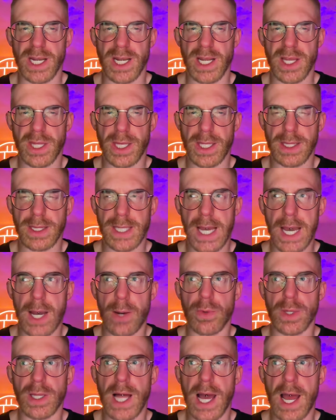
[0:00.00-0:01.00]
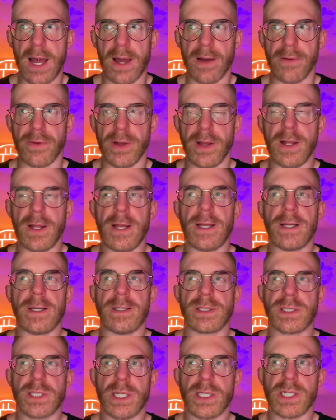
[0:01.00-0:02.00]
And I think that will have
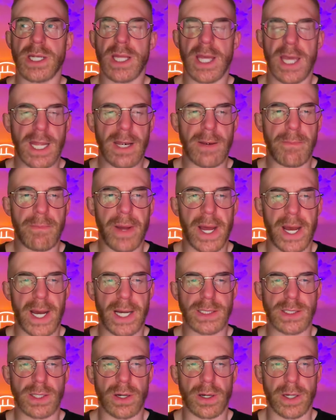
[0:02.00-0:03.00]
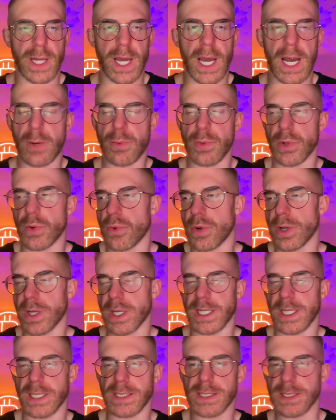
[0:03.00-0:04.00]
such an impact on how we
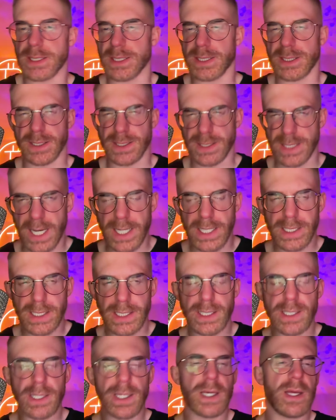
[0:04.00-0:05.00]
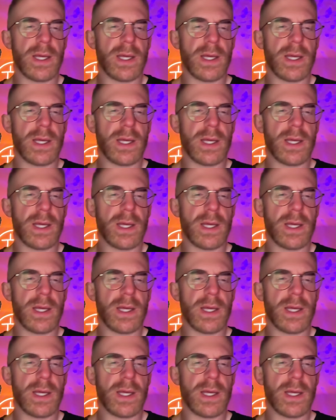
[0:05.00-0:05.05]
organize as a society